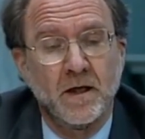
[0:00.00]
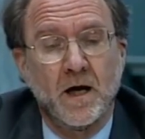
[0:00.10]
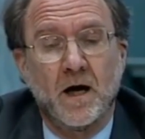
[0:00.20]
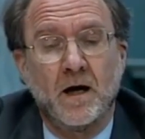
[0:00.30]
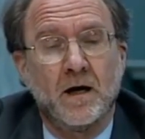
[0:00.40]

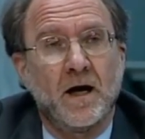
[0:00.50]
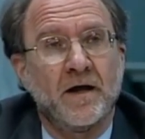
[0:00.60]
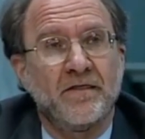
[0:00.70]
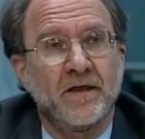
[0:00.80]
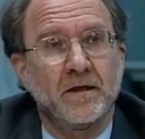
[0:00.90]
I
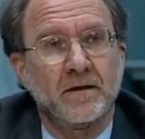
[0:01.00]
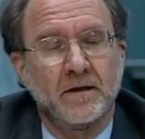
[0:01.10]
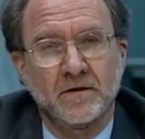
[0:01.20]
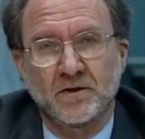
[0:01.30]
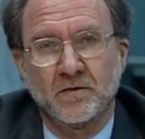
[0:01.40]
think the
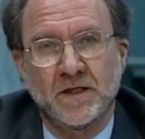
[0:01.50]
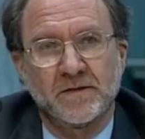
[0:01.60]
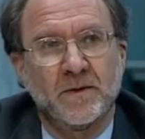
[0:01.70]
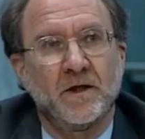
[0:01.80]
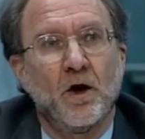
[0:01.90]
issue has
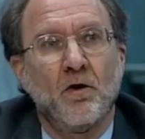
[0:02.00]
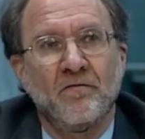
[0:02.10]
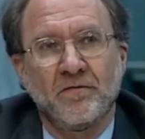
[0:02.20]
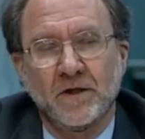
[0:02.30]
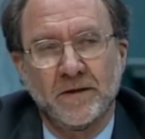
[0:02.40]
been
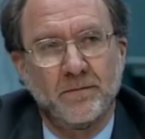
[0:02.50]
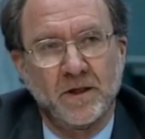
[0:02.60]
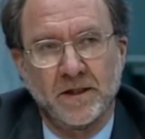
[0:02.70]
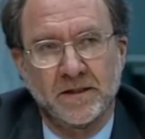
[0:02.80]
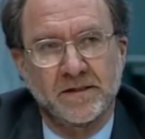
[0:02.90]
overly
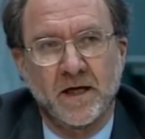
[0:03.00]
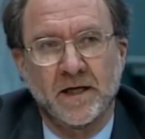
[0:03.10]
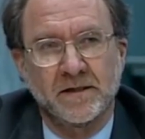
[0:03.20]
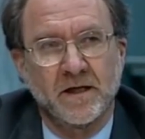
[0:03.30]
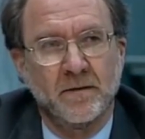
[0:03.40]

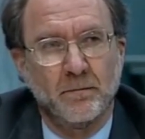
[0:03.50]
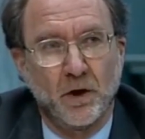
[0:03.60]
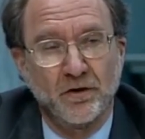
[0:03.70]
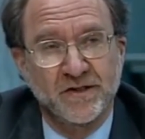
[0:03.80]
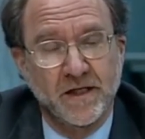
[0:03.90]
politicized on
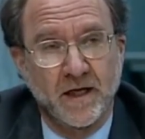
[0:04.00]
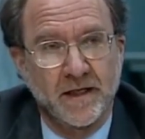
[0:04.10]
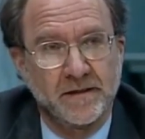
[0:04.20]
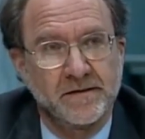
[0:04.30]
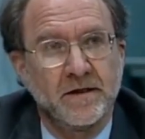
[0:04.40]
both
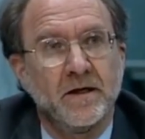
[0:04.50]
sides.